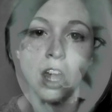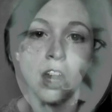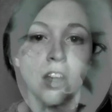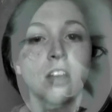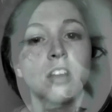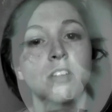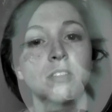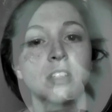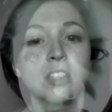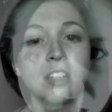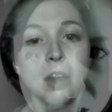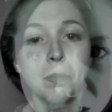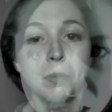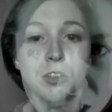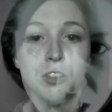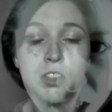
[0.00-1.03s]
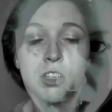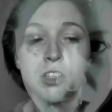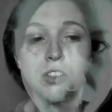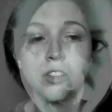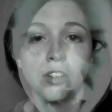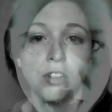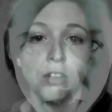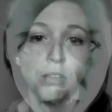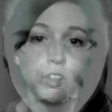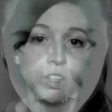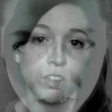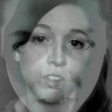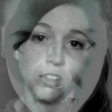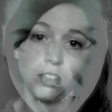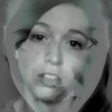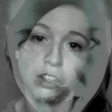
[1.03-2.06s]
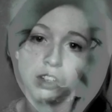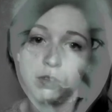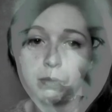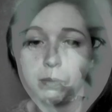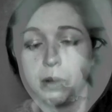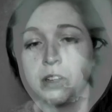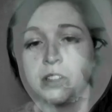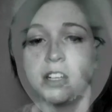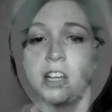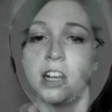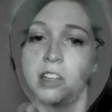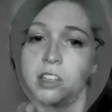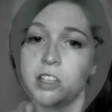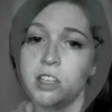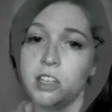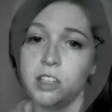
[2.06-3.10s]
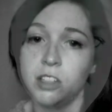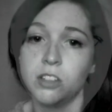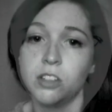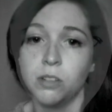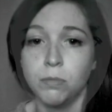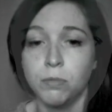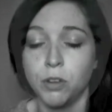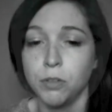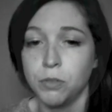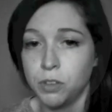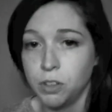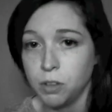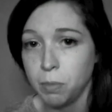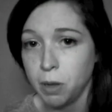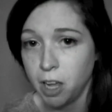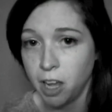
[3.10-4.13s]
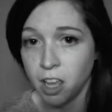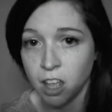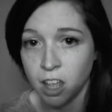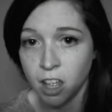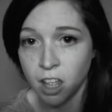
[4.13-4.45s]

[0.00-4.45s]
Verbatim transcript: and it kind of establishes to the audience the two different personalities involved in the play.